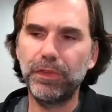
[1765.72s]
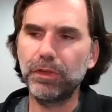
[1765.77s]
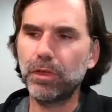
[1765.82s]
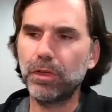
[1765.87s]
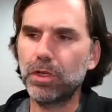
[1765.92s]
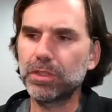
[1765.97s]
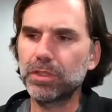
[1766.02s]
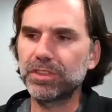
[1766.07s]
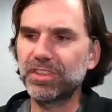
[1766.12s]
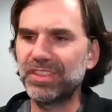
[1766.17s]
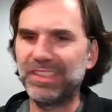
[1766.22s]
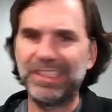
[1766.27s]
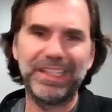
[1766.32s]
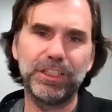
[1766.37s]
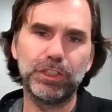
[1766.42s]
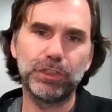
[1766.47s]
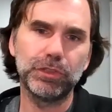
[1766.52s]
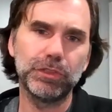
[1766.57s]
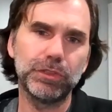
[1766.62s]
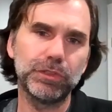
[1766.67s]
there are
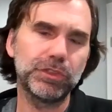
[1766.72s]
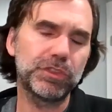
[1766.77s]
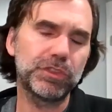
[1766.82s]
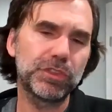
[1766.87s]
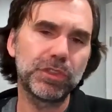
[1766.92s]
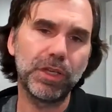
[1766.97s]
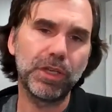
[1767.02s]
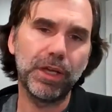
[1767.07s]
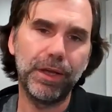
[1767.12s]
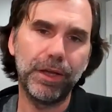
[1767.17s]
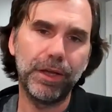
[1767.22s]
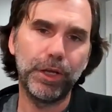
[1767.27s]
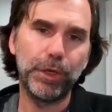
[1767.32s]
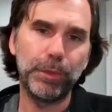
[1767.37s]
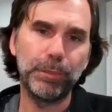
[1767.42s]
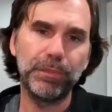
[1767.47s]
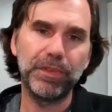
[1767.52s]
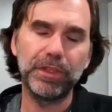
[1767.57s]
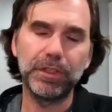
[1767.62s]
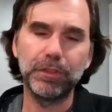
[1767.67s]
standards
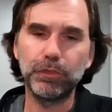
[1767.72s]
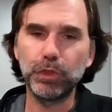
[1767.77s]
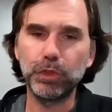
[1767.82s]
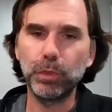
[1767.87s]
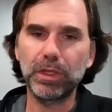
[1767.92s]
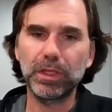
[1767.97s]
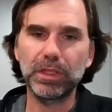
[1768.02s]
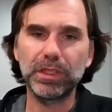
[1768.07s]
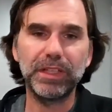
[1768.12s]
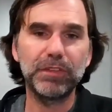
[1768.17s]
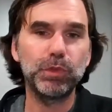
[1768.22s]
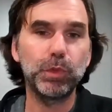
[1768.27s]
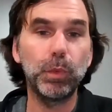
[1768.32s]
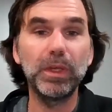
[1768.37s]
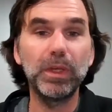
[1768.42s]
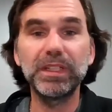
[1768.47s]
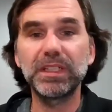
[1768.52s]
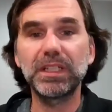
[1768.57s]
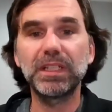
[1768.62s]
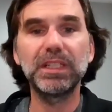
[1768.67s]
that if you want a level
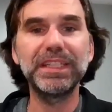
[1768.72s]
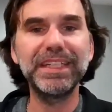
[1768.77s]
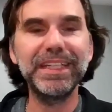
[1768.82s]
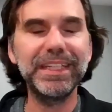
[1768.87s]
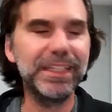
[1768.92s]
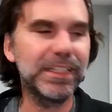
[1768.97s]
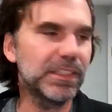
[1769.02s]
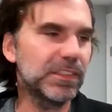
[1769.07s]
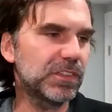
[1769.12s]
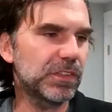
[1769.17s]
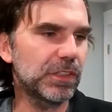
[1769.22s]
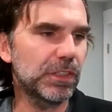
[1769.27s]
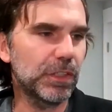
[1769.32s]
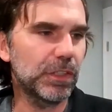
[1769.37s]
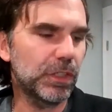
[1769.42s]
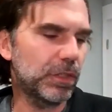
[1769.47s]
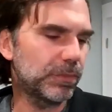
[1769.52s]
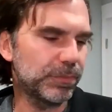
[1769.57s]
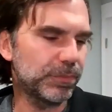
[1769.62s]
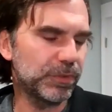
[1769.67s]
1 clean, it's
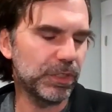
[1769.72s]
gonna